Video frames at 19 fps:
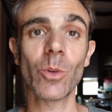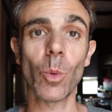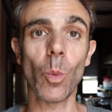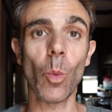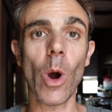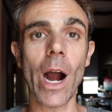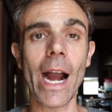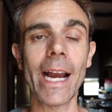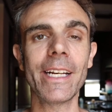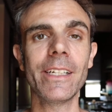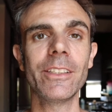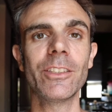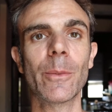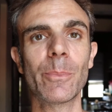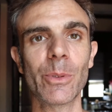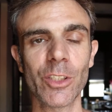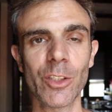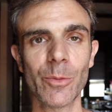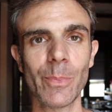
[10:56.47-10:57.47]
to widen
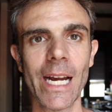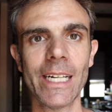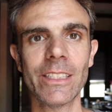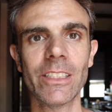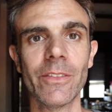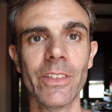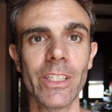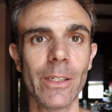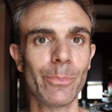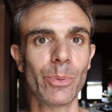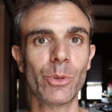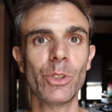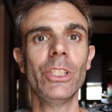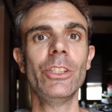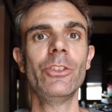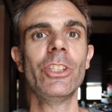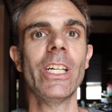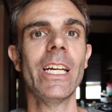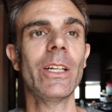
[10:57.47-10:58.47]
your perspective and
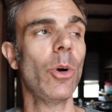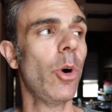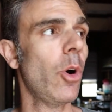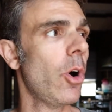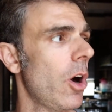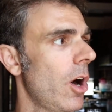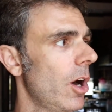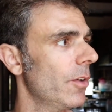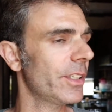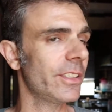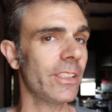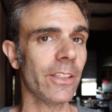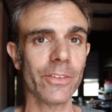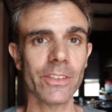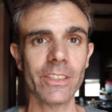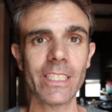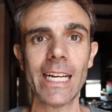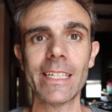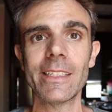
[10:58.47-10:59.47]
appreciate all the
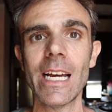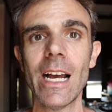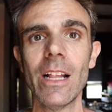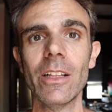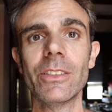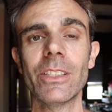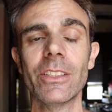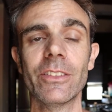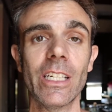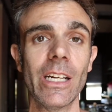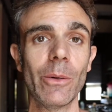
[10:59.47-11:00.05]
different technologies.